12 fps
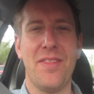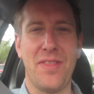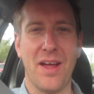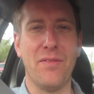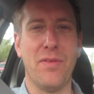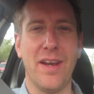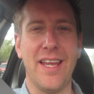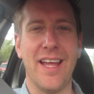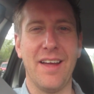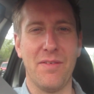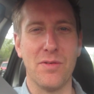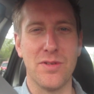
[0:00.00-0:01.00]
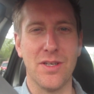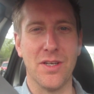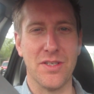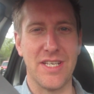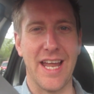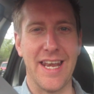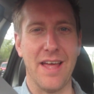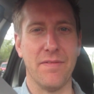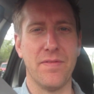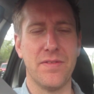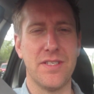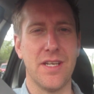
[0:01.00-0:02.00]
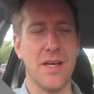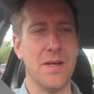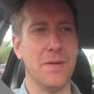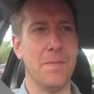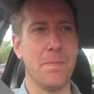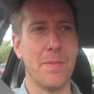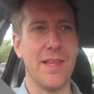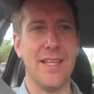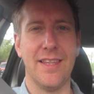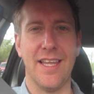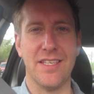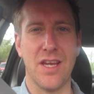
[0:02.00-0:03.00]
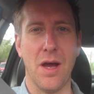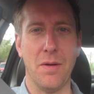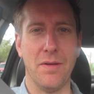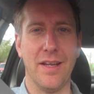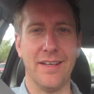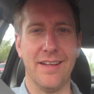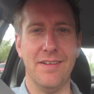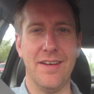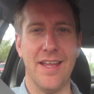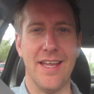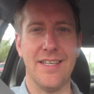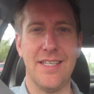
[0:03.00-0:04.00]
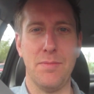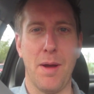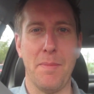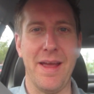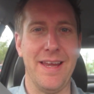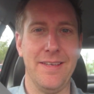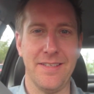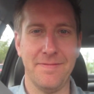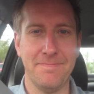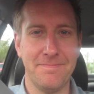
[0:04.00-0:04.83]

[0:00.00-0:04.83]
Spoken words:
Thankfully, I've also got sat-nav, so let's go and go and see my mate.